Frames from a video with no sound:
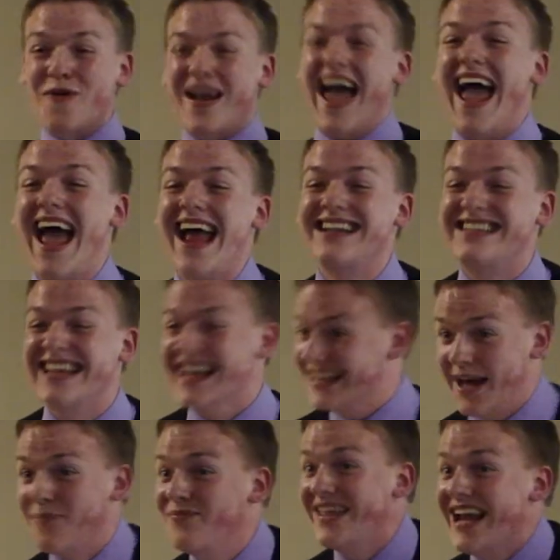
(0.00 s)
lads.
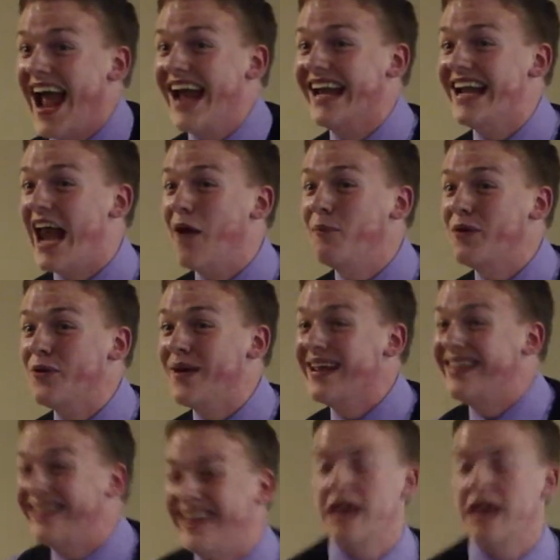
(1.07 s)
Something I can help you with?